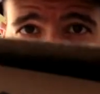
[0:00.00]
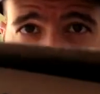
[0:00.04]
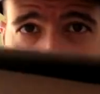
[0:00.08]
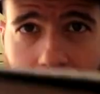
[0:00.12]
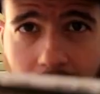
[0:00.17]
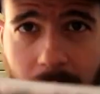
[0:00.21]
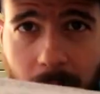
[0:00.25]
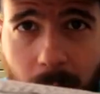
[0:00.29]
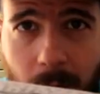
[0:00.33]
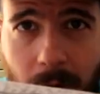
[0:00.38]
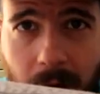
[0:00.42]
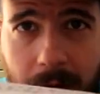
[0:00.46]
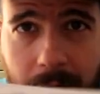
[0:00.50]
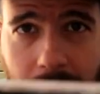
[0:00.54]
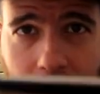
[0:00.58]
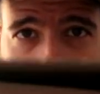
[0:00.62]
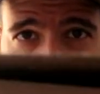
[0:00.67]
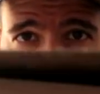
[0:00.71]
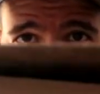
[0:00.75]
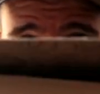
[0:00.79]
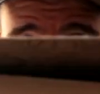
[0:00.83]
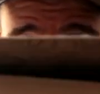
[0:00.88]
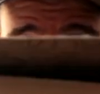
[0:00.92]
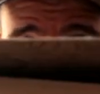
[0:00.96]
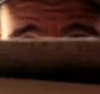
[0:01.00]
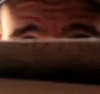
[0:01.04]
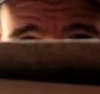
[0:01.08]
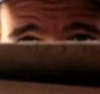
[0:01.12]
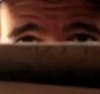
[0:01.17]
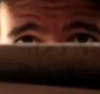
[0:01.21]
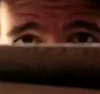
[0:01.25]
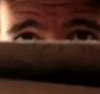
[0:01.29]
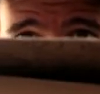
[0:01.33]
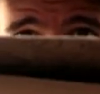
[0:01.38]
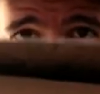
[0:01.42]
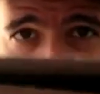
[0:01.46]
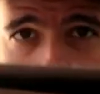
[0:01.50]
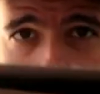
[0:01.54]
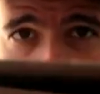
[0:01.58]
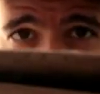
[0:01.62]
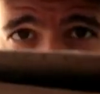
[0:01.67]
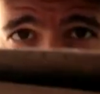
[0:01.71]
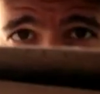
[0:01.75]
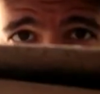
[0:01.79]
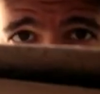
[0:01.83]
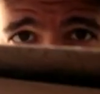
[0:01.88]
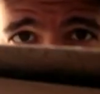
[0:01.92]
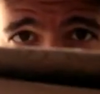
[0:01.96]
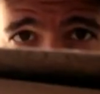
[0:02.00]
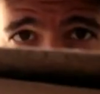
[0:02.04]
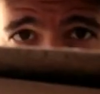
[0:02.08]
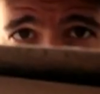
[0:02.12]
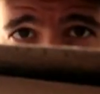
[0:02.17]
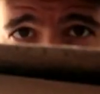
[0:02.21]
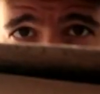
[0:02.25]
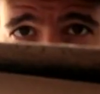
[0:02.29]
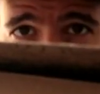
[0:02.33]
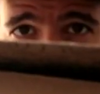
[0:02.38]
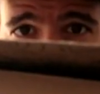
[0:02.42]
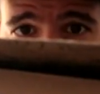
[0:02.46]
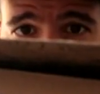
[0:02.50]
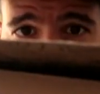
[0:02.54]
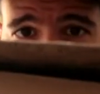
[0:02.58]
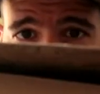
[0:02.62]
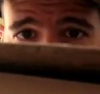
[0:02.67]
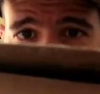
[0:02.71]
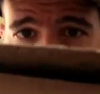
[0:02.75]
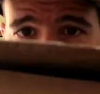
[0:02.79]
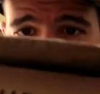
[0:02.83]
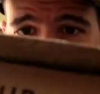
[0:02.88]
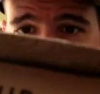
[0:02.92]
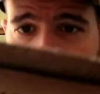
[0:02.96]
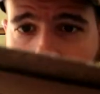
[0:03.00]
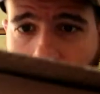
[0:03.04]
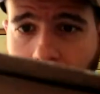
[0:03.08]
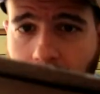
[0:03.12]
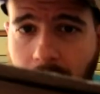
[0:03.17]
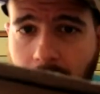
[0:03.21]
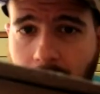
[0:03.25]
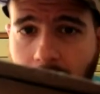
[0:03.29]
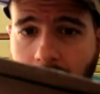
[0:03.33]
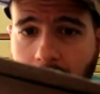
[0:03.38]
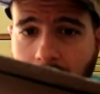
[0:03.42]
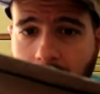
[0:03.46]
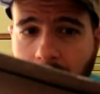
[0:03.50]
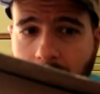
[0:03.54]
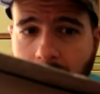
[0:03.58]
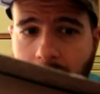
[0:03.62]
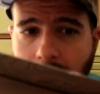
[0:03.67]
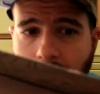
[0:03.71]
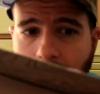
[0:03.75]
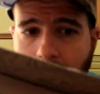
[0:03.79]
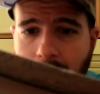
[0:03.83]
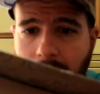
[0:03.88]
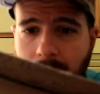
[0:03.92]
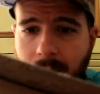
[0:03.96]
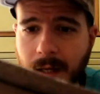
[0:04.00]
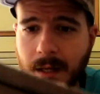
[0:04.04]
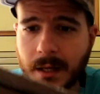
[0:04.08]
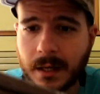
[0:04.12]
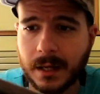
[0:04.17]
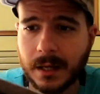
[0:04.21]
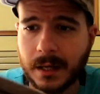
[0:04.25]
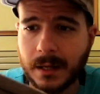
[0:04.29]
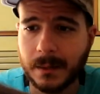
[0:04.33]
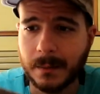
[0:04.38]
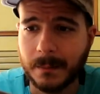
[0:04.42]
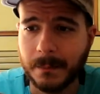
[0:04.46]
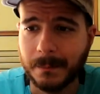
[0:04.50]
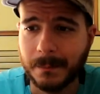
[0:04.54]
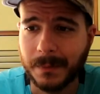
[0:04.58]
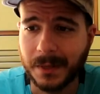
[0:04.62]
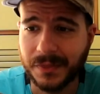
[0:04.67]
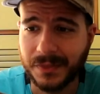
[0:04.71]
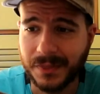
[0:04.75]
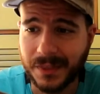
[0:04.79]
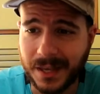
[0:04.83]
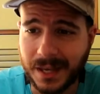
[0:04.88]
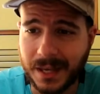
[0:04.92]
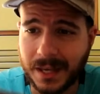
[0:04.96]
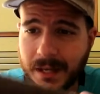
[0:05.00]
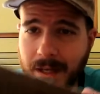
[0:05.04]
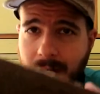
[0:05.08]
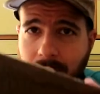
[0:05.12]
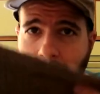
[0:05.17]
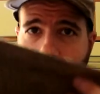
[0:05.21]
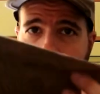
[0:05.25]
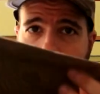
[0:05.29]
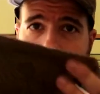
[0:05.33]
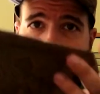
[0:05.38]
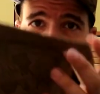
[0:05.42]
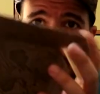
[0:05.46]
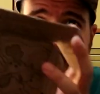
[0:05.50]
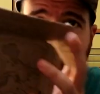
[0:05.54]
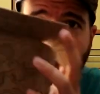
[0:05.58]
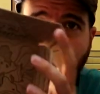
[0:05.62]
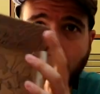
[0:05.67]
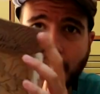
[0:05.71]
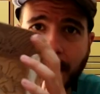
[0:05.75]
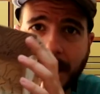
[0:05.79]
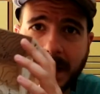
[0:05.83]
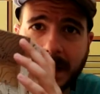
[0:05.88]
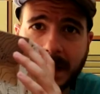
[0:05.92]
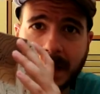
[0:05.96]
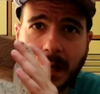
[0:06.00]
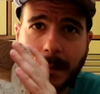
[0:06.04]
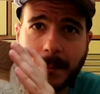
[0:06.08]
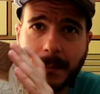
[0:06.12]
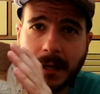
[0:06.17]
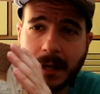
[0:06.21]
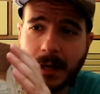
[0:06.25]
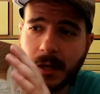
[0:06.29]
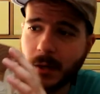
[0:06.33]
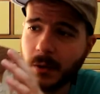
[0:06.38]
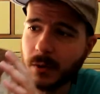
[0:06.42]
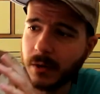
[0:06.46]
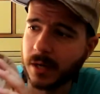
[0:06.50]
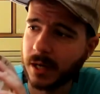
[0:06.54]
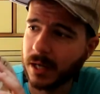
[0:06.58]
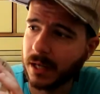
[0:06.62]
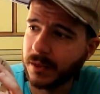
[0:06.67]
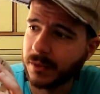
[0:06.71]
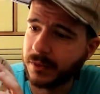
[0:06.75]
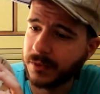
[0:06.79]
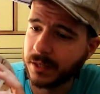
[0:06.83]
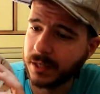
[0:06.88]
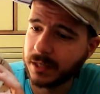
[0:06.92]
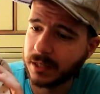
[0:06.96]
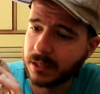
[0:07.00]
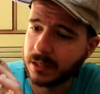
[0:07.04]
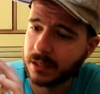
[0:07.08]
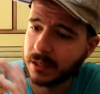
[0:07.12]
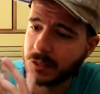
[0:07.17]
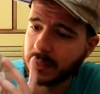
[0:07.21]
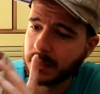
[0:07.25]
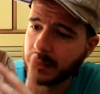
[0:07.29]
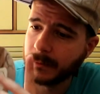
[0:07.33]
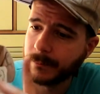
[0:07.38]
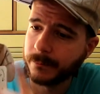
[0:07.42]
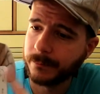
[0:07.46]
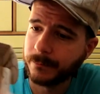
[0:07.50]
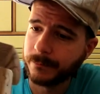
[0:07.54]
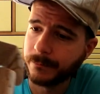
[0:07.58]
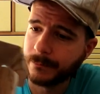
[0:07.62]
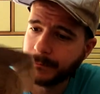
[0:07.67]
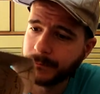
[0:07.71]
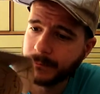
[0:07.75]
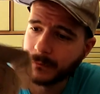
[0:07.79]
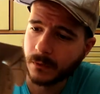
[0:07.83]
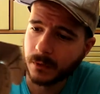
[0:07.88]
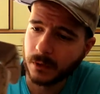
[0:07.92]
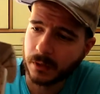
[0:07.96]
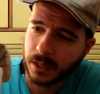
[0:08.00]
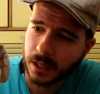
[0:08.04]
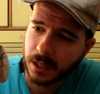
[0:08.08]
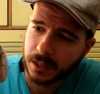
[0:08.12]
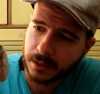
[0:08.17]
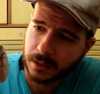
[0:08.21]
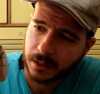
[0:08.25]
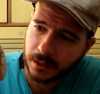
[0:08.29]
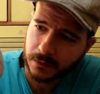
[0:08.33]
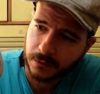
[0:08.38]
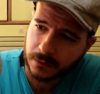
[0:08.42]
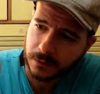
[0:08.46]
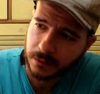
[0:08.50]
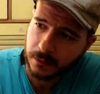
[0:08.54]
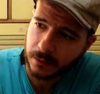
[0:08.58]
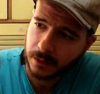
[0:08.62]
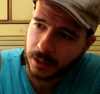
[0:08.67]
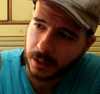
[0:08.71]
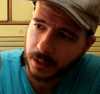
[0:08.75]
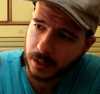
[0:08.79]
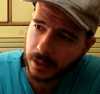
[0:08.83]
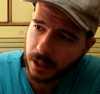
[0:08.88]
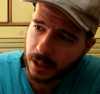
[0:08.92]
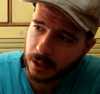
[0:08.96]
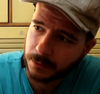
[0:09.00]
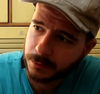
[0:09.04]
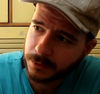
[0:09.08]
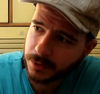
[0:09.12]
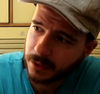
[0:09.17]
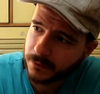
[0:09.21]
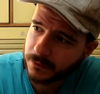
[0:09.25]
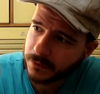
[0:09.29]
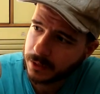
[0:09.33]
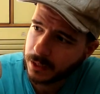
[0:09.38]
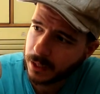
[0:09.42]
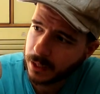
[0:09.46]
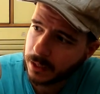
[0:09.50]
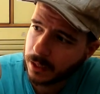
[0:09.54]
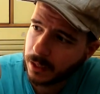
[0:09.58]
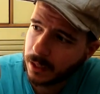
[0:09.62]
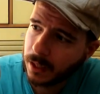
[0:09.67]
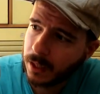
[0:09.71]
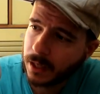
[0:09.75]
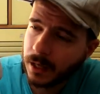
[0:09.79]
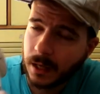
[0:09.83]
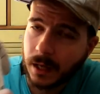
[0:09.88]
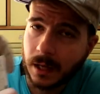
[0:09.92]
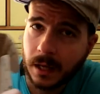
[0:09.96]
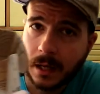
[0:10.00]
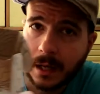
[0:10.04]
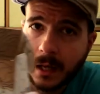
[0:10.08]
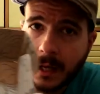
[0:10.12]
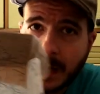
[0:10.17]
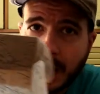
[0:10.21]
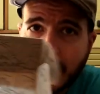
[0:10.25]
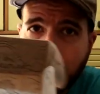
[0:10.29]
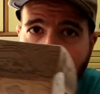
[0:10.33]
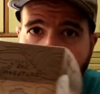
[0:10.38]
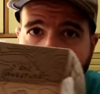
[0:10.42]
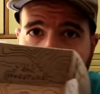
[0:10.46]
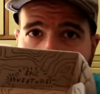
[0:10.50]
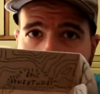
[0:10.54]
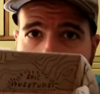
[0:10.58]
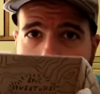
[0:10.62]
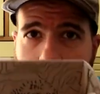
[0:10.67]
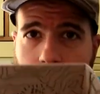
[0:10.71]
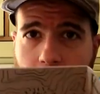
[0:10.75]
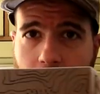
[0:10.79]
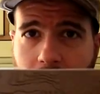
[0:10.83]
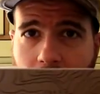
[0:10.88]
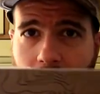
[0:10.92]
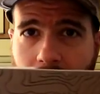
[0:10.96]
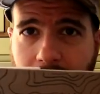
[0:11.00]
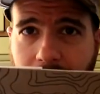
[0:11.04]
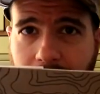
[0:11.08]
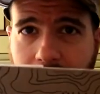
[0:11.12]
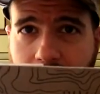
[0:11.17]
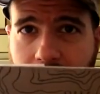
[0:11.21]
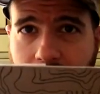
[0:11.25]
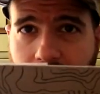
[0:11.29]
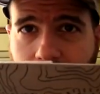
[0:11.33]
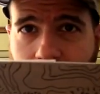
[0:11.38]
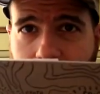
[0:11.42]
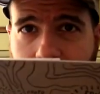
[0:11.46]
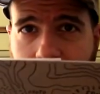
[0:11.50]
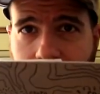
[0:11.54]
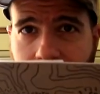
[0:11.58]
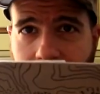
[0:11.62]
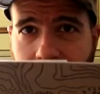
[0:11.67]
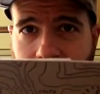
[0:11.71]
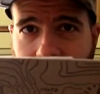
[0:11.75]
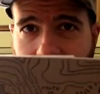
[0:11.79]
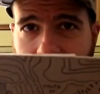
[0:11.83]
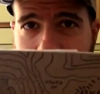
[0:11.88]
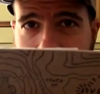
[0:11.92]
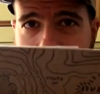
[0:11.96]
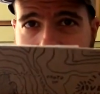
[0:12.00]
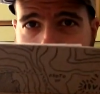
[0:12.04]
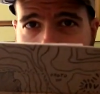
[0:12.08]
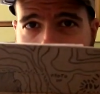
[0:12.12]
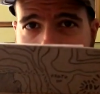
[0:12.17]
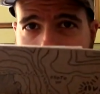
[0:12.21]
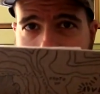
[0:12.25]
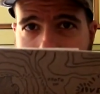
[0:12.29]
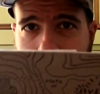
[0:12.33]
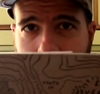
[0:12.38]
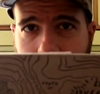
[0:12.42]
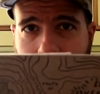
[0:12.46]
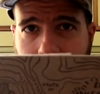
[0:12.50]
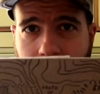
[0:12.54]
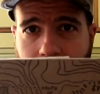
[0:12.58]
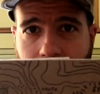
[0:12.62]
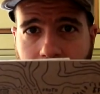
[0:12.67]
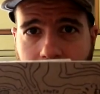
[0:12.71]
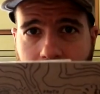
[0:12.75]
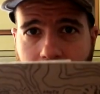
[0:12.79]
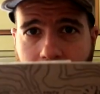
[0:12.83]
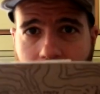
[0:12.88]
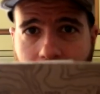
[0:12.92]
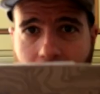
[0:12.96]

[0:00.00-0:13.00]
Rewire your sole. I'm not sure if it's focusing in here. But then you open it up and look at this. Yes, random stuff inside. Look at this freaking design, man.